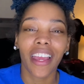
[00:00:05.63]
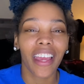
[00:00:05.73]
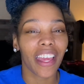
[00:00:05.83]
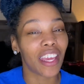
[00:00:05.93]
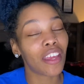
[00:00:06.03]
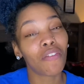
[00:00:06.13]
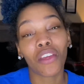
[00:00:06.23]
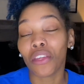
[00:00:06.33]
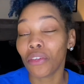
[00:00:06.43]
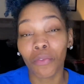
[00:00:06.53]
If
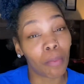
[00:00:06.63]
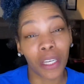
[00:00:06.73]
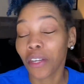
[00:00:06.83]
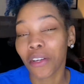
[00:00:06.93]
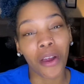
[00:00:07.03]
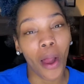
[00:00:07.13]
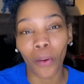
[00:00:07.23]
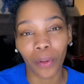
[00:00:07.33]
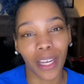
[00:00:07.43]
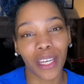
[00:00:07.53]
you've been here
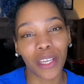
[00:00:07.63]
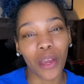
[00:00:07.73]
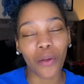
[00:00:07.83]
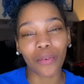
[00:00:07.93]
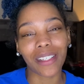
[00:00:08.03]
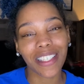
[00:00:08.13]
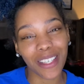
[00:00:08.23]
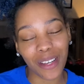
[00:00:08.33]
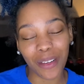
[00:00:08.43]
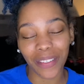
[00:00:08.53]
already, what's
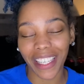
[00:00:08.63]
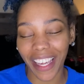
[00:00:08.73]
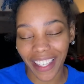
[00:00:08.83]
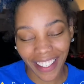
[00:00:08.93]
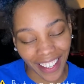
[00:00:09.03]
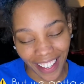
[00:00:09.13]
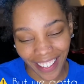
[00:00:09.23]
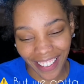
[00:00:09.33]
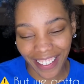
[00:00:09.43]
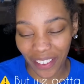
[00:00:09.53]
up,
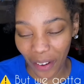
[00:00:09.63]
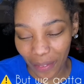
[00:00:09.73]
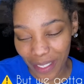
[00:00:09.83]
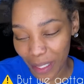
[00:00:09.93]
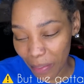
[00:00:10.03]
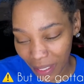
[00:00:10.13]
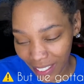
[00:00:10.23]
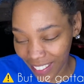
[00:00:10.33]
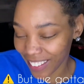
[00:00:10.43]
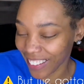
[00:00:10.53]
gang? No, I'm just
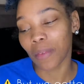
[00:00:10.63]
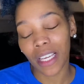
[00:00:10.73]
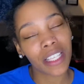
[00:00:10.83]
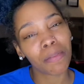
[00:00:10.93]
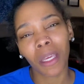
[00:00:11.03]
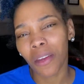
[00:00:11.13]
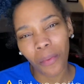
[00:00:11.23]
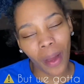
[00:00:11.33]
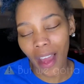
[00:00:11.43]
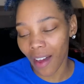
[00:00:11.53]
playing. It's been a
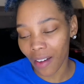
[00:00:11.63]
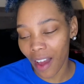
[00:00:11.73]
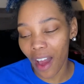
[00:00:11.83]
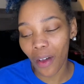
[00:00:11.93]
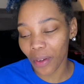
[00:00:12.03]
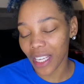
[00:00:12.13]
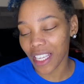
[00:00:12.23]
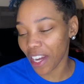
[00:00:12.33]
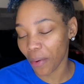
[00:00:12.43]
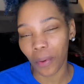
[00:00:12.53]
while. I always
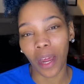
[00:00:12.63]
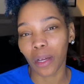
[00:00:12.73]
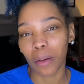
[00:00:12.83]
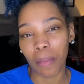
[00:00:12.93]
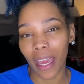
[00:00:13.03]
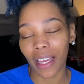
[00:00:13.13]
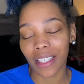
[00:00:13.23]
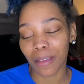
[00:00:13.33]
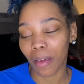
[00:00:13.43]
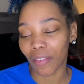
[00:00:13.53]
say that when I come back
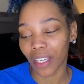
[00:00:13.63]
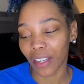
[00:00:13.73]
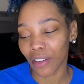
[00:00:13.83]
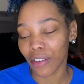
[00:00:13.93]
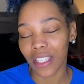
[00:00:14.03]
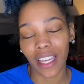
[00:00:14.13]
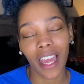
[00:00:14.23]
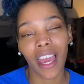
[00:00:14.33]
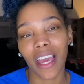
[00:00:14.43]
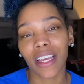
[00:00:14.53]
to my videos. It
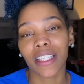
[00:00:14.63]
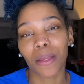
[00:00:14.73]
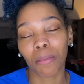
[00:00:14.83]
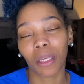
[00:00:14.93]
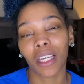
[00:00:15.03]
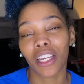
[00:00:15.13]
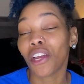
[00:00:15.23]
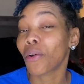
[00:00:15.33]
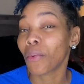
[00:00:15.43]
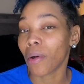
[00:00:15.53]
has been
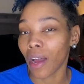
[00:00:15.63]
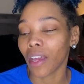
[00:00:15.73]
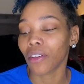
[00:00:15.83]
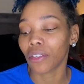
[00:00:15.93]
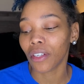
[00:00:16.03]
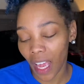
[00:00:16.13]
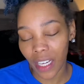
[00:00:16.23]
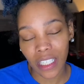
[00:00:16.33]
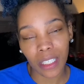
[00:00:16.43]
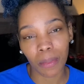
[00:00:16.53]
a while. I
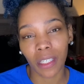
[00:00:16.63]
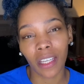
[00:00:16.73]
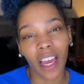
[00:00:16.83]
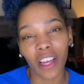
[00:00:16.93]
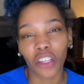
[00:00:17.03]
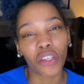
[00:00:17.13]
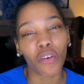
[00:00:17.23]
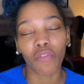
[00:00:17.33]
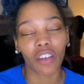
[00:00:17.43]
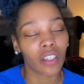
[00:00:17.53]
just been in like a little
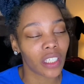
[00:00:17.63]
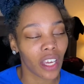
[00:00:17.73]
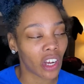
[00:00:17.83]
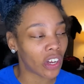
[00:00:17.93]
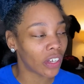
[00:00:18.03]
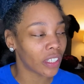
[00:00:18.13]
funk, y'all.